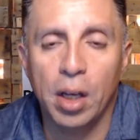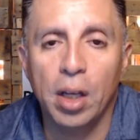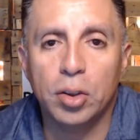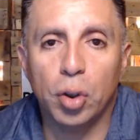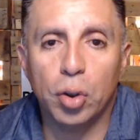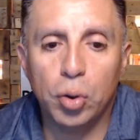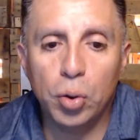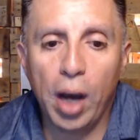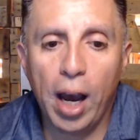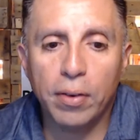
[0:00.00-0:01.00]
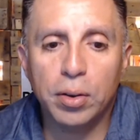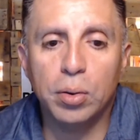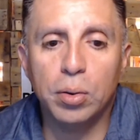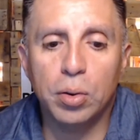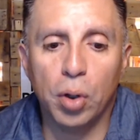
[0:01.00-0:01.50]
So you have
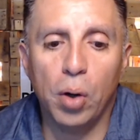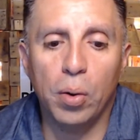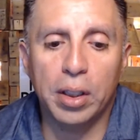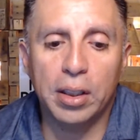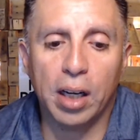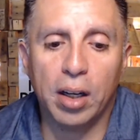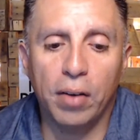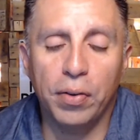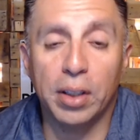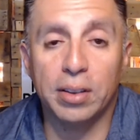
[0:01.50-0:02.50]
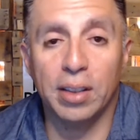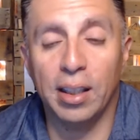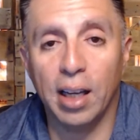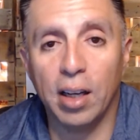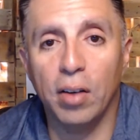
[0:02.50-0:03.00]
to grow in that confidence.
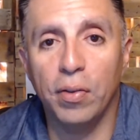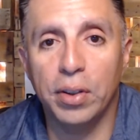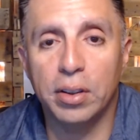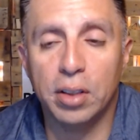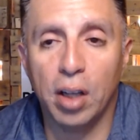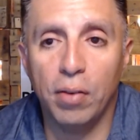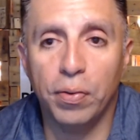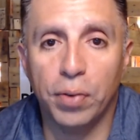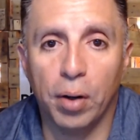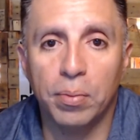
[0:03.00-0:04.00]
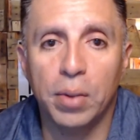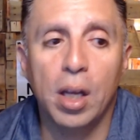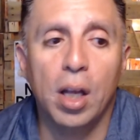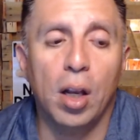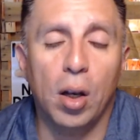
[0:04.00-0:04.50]
And that confidence comes from
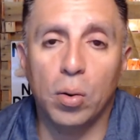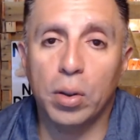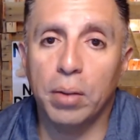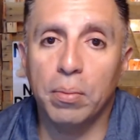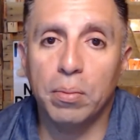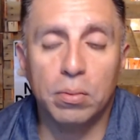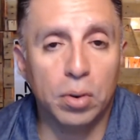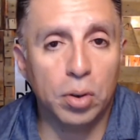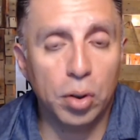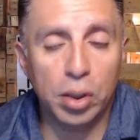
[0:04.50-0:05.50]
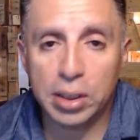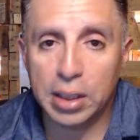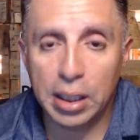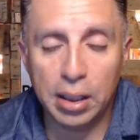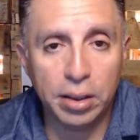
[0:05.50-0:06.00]
looking at your
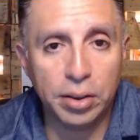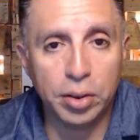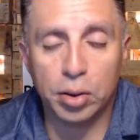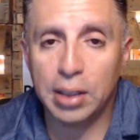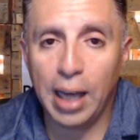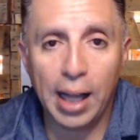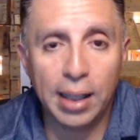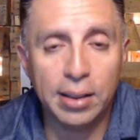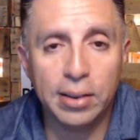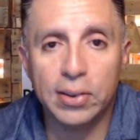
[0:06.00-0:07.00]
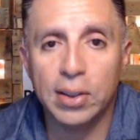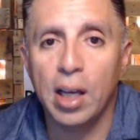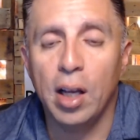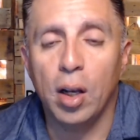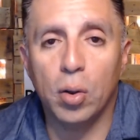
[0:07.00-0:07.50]
skills, your talents,
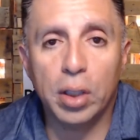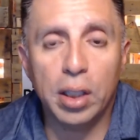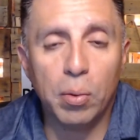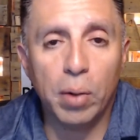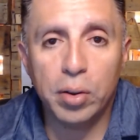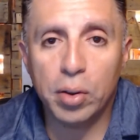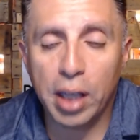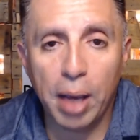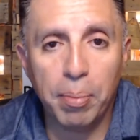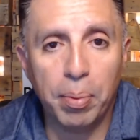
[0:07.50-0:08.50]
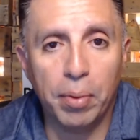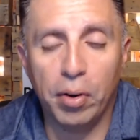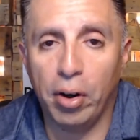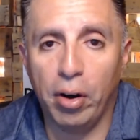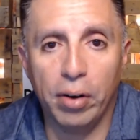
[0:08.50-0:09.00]
looking at what you're
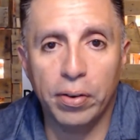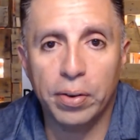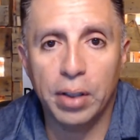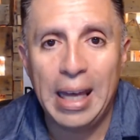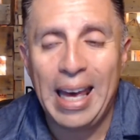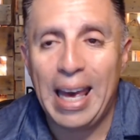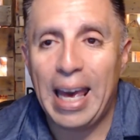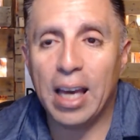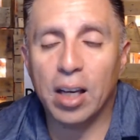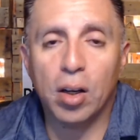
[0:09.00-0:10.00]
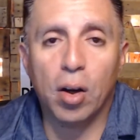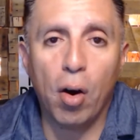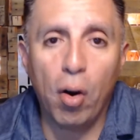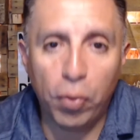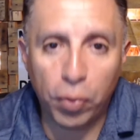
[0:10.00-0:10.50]
capable of, and
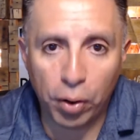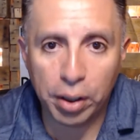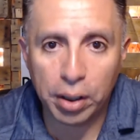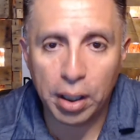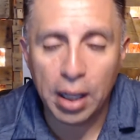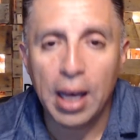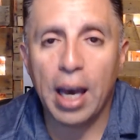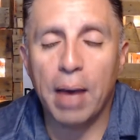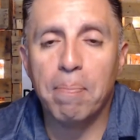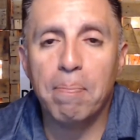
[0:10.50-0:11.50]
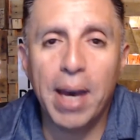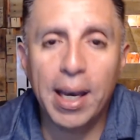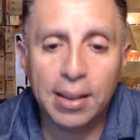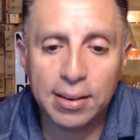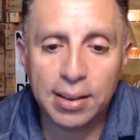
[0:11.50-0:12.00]
go for it and
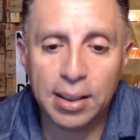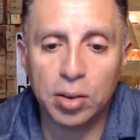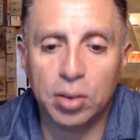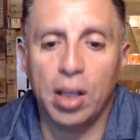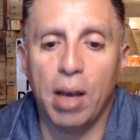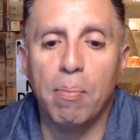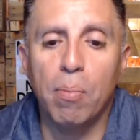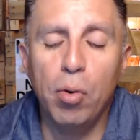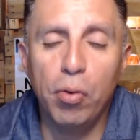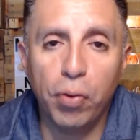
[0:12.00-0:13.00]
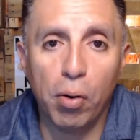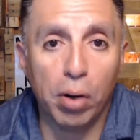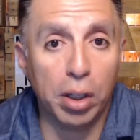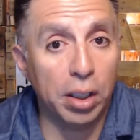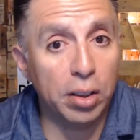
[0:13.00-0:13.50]
make decisions and move
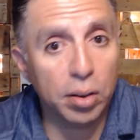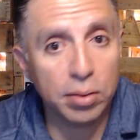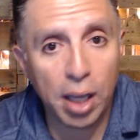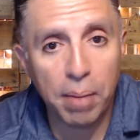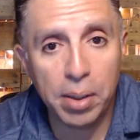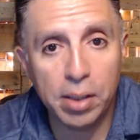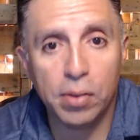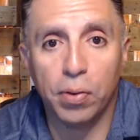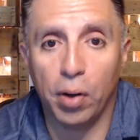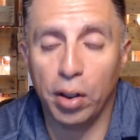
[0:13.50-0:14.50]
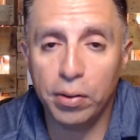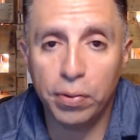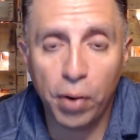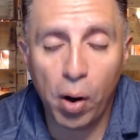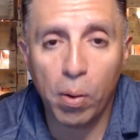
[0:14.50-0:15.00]
forward. And sometimes means falling
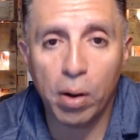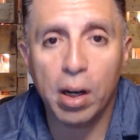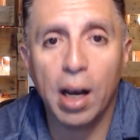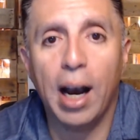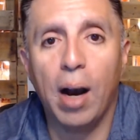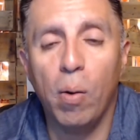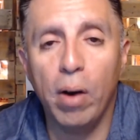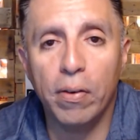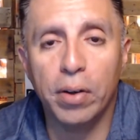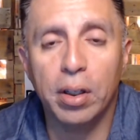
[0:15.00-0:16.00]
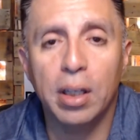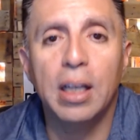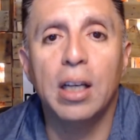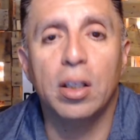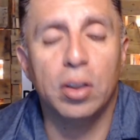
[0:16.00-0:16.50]
forward. However,
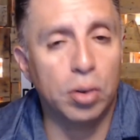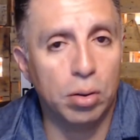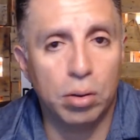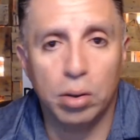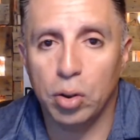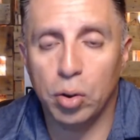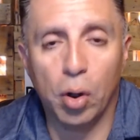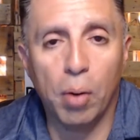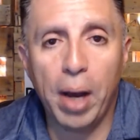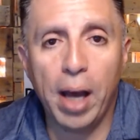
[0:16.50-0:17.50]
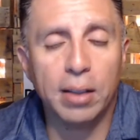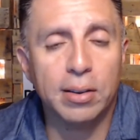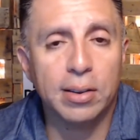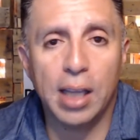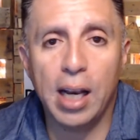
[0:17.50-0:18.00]
you go back,
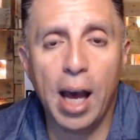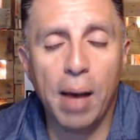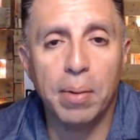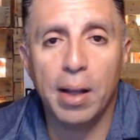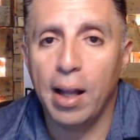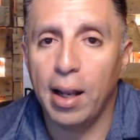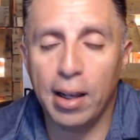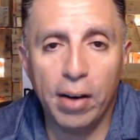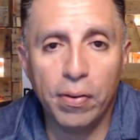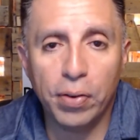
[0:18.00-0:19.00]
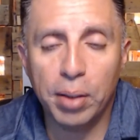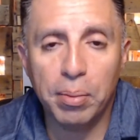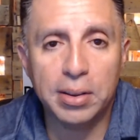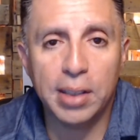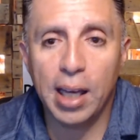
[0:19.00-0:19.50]
stand up, learn from the
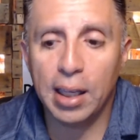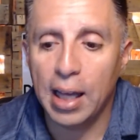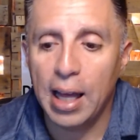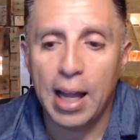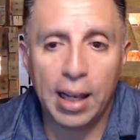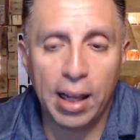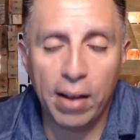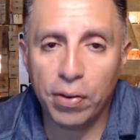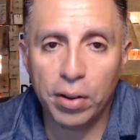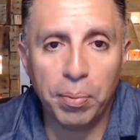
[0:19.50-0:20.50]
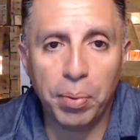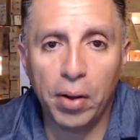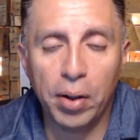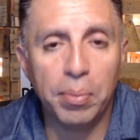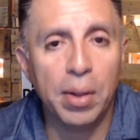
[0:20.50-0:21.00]
mistake, learn from the problem,